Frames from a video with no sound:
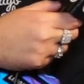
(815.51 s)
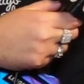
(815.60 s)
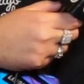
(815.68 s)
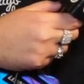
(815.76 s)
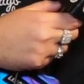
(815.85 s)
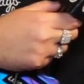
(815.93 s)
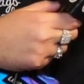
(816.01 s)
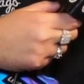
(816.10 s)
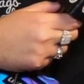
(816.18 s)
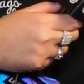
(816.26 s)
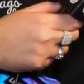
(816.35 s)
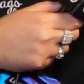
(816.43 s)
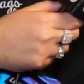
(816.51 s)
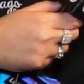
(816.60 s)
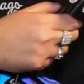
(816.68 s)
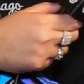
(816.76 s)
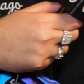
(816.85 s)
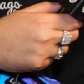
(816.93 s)

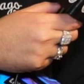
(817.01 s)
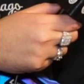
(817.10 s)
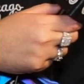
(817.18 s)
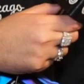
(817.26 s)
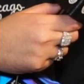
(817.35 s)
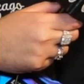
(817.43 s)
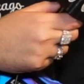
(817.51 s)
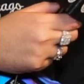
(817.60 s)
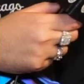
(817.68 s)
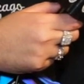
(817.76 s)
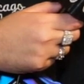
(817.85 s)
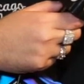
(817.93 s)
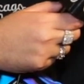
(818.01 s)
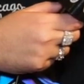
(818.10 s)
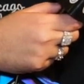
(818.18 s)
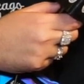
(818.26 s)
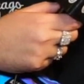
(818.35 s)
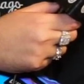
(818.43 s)

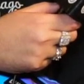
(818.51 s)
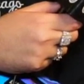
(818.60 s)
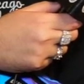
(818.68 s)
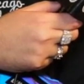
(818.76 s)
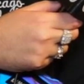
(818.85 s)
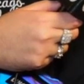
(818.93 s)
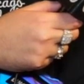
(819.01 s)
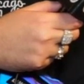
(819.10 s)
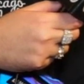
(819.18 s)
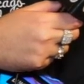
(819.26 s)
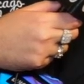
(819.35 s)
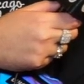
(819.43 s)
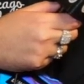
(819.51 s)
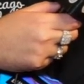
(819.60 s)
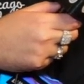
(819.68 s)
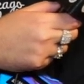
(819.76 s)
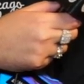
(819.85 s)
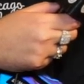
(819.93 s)

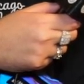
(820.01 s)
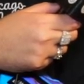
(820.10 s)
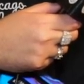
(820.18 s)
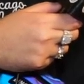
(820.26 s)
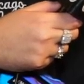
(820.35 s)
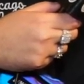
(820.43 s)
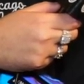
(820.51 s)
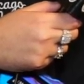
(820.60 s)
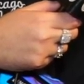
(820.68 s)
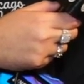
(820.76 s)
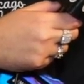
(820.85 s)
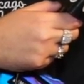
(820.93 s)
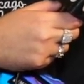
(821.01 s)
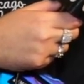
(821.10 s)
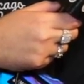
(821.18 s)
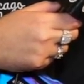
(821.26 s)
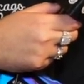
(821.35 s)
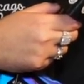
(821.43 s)

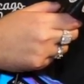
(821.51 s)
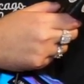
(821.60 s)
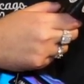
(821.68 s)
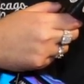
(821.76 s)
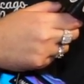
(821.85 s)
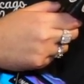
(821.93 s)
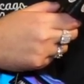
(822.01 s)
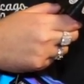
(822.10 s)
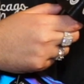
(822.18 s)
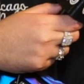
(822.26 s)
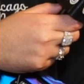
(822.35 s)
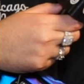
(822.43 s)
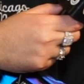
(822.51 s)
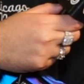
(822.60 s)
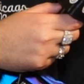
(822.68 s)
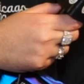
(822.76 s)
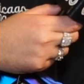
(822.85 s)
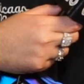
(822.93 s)

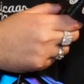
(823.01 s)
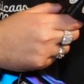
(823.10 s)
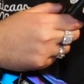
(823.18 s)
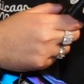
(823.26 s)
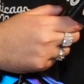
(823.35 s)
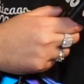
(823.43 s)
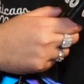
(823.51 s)
[no speech]